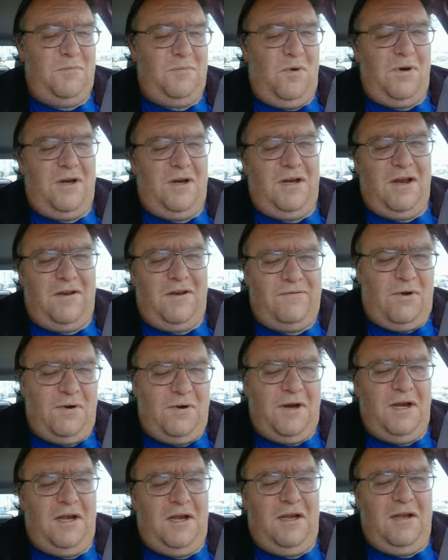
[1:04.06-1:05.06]
morning I've
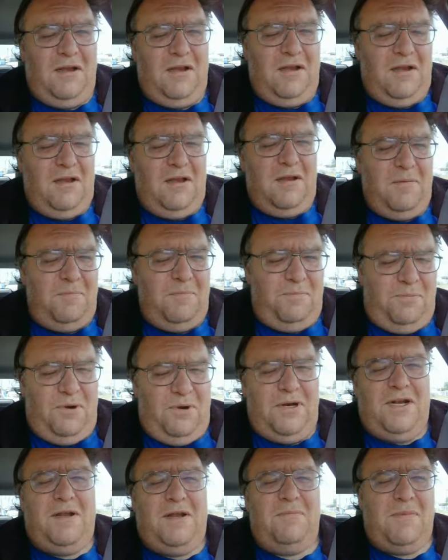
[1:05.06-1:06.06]
already
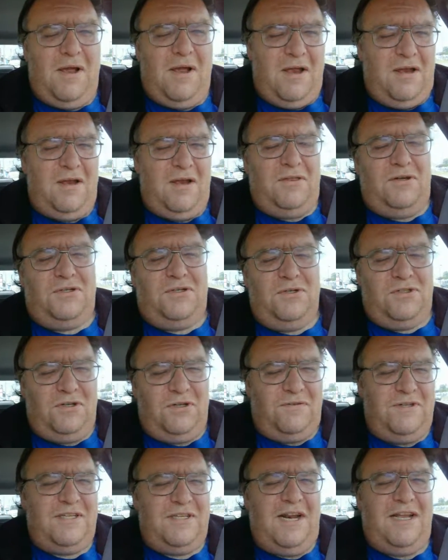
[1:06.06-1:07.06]
put in my other two
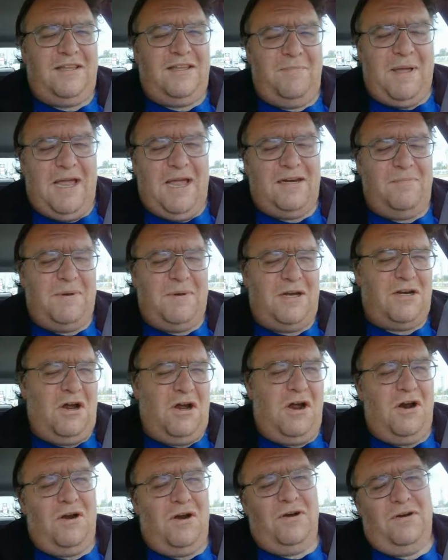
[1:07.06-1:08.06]
servers that are at the back of my
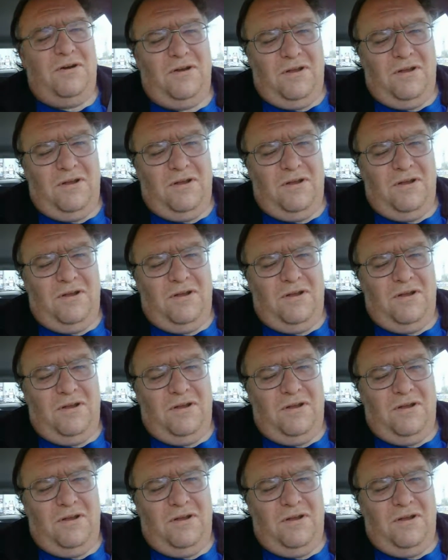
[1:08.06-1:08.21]
car.